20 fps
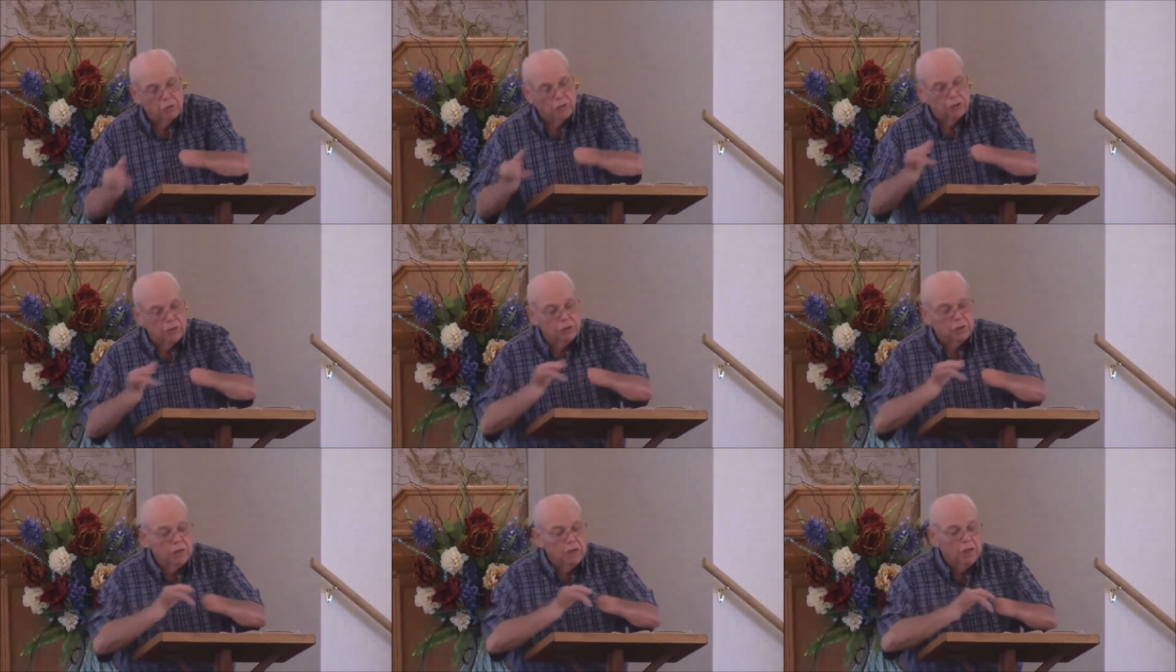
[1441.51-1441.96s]
him
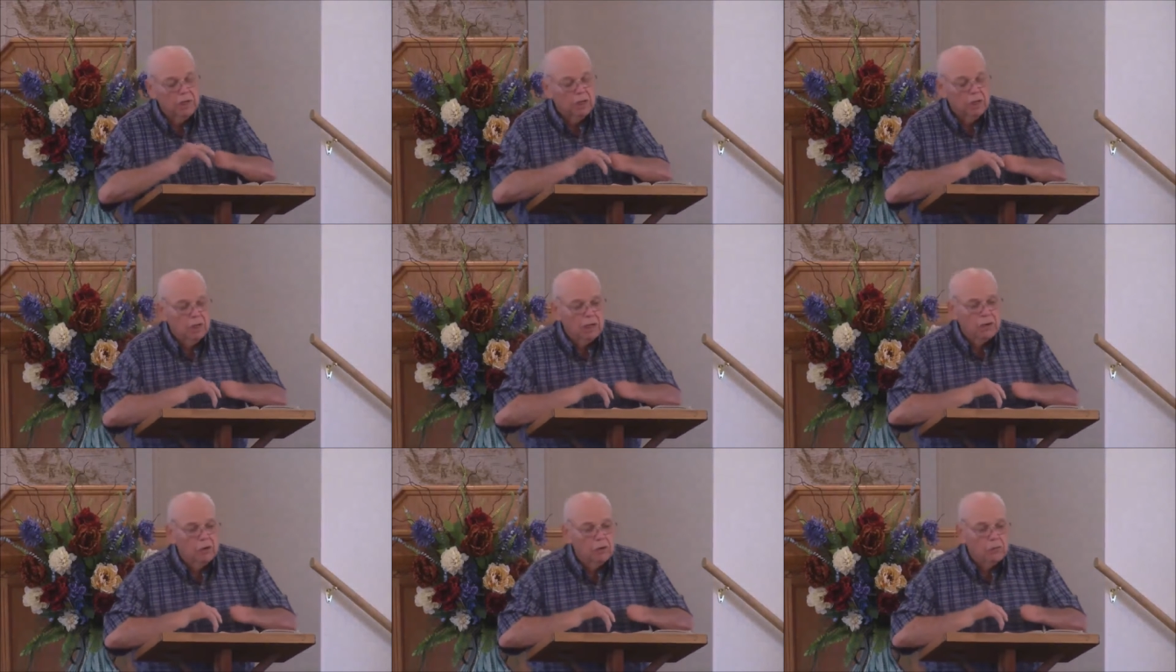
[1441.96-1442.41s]
here,
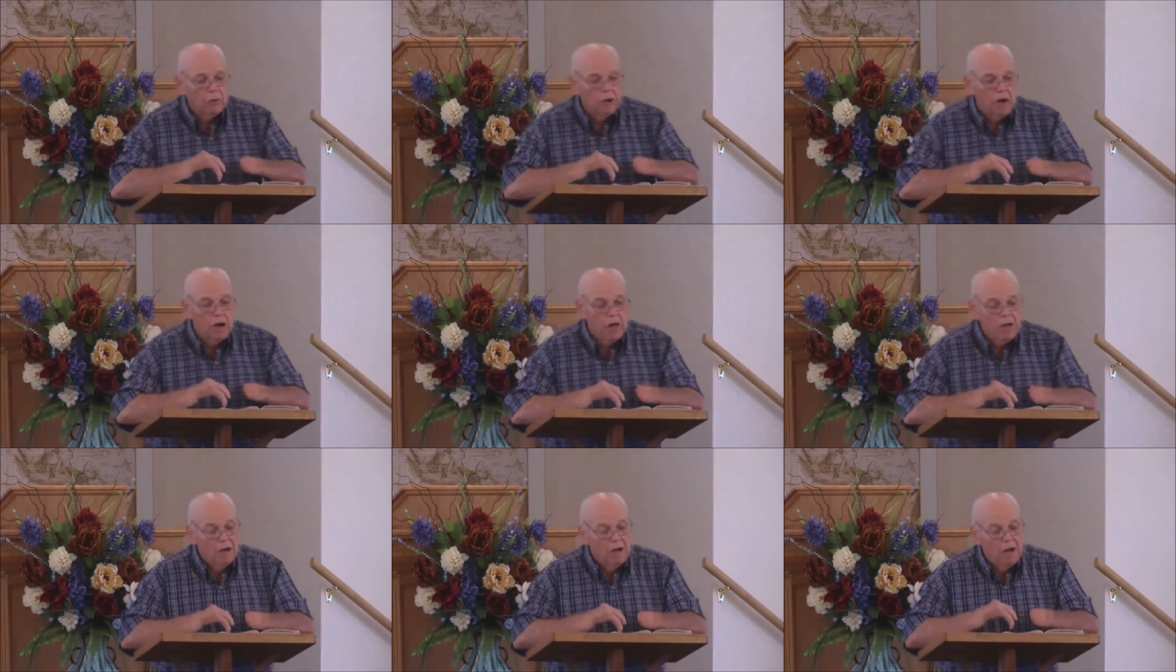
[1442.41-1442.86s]

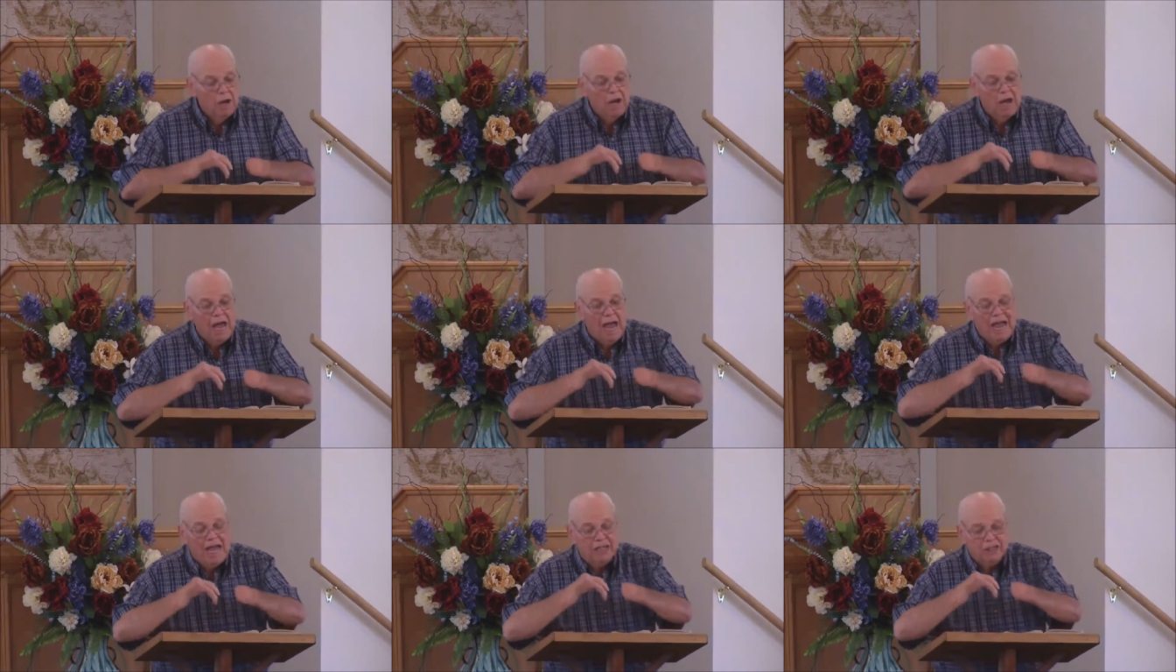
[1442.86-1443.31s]

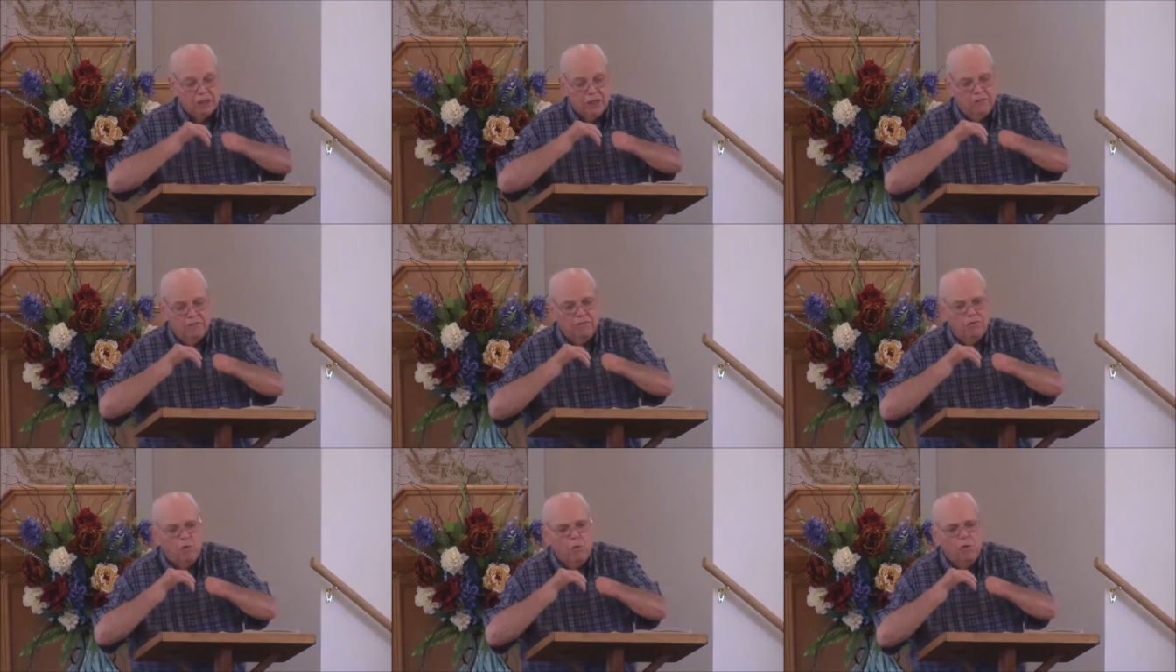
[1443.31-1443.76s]

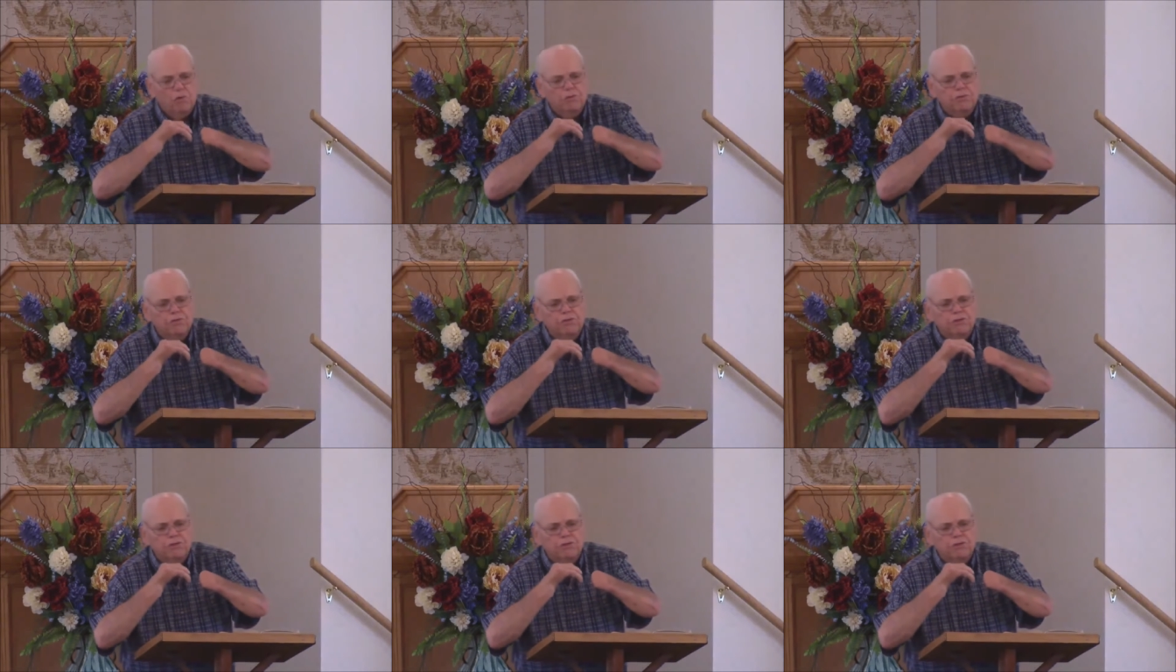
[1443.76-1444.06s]
asking for